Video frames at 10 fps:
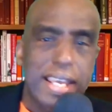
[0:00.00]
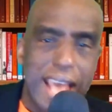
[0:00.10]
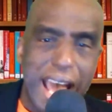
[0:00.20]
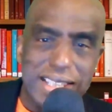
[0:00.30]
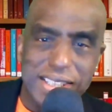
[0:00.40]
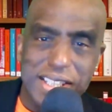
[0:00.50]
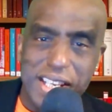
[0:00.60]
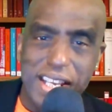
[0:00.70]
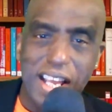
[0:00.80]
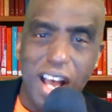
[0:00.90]

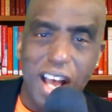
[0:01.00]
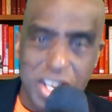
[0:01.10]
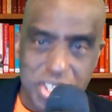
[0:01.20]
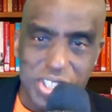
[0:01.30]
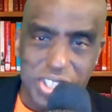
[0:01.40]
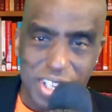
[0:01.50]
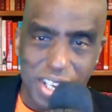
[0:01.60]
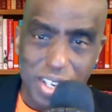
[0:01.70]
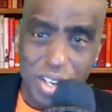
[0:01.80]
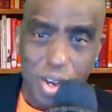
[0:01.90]
Cassidy
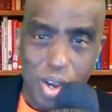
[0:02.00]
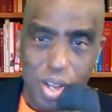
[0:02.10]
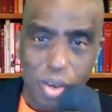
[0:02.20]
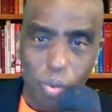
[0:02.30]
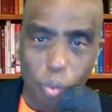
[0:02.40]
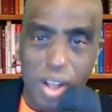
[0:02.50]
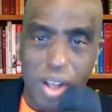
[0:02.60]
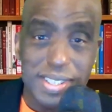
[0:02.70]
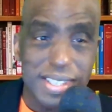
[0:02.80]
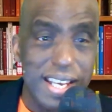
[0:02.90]
Hutchinson,
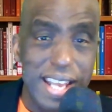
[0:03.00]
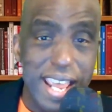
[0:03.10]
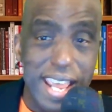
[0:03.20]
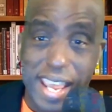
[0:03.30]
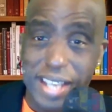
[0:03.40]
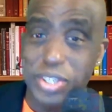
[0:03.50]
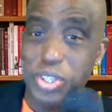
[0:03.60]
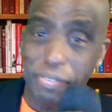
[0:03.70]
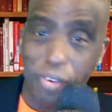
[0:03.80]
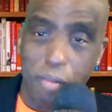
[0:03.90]
once an aide
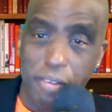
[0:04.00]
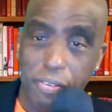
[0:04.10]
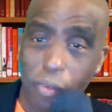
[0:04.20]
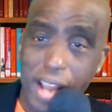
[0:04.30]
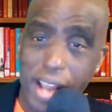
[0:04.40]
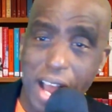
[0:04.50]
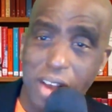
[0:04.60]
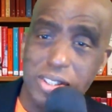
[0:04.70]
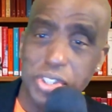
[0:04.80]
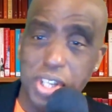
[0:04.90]
to former White
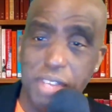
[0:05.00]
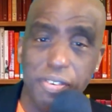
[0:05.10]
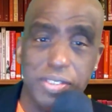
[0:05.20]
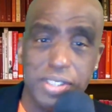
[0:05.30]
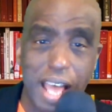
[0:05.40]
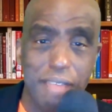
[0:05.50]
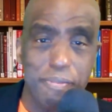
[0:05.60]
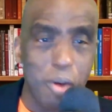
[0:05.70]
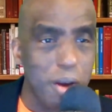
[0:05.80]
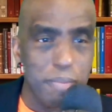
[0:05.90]
House Chief of
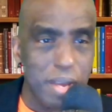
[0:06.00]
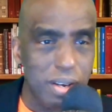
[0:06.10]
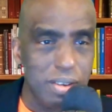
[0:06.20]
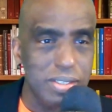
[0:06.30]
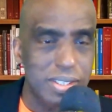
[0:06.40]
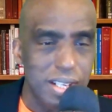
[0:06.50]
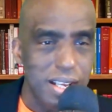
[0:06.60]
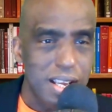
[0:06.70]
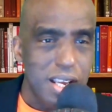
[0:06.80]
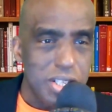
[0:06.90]
Staff Mark Meadows,
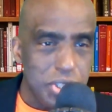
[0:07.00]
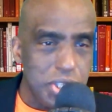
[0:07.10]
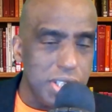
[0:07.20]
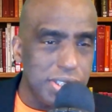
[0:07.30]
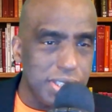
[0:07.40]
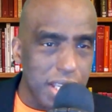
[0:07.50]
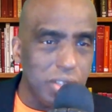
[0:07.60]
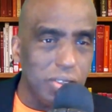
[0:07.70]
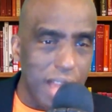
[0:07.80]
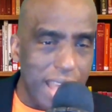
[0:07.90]
she
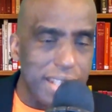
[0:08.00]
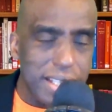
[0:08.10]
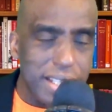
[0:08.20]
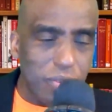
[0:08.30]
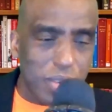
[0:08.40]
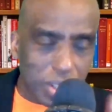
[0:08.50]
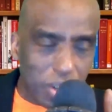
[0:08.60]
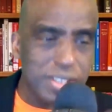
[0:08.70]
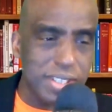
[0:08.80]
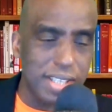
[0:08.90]
single-handedly, with
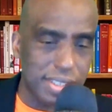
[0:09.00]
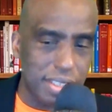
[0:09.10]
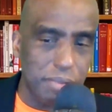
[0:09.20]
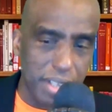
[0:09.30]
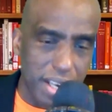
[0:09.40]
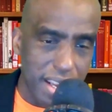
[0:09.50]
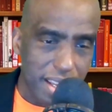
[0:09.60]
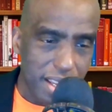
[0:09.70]
her testimony,